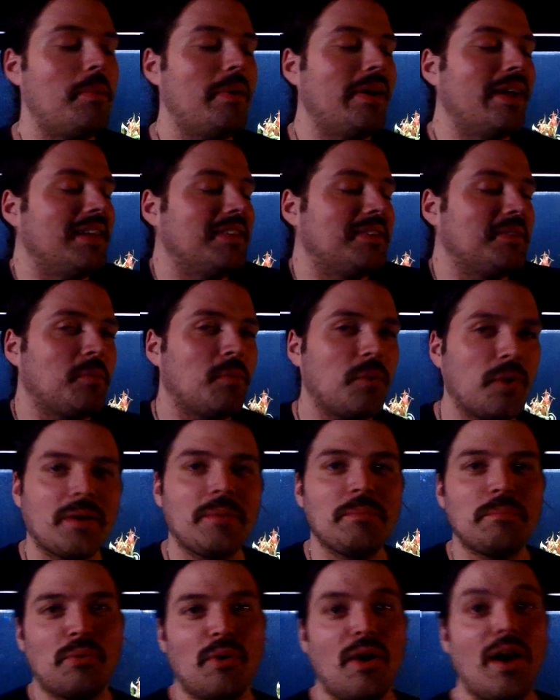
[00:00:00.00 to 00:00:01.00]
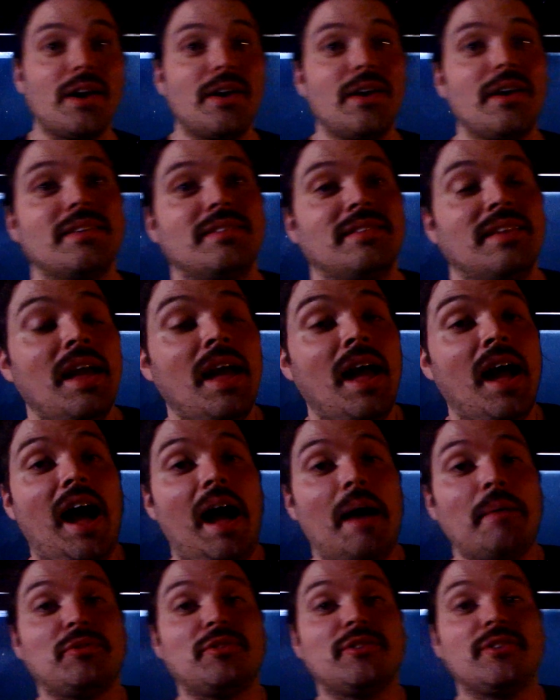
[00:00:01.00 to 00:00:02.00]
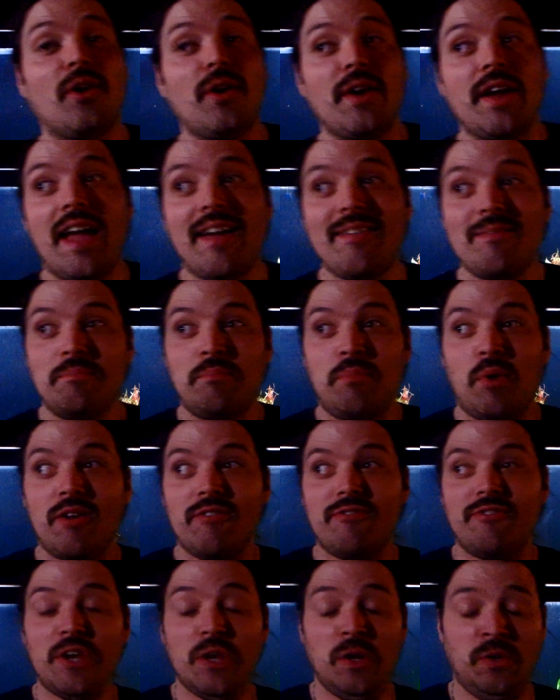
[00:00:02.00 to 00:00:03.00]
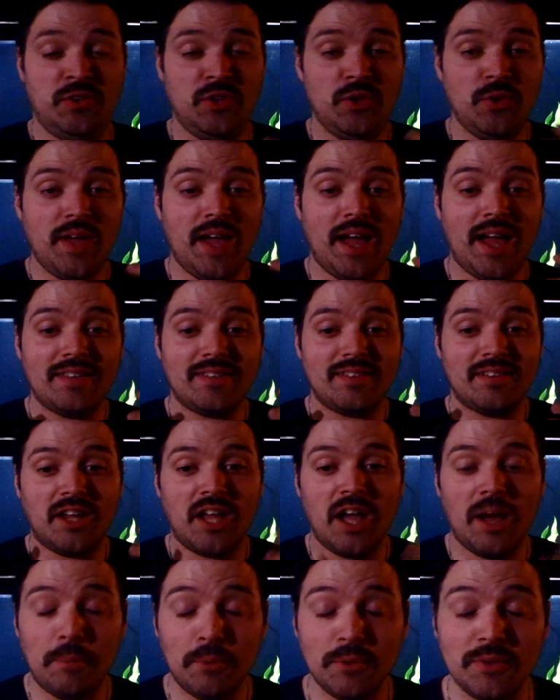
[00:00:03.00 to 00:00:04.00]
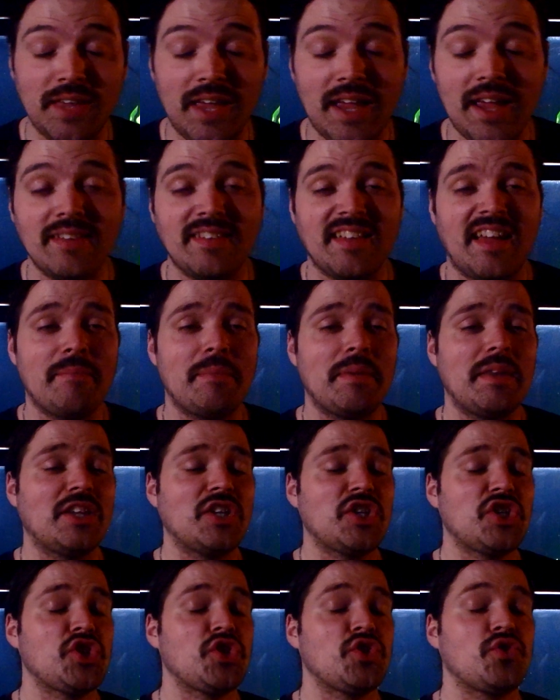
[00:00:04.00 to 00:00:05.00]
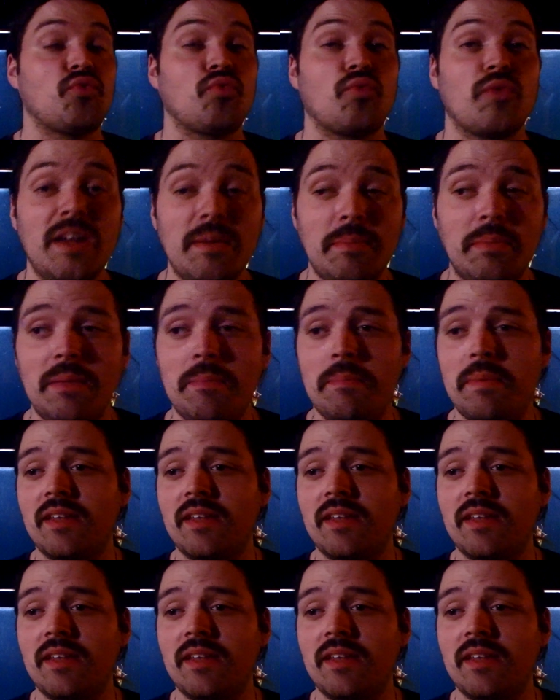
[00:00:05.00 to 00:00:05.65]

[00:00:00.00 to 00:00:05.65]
but it's a work in progress. I'm sorry I haven't brought a video to you guys in a couple of days. I've been extremely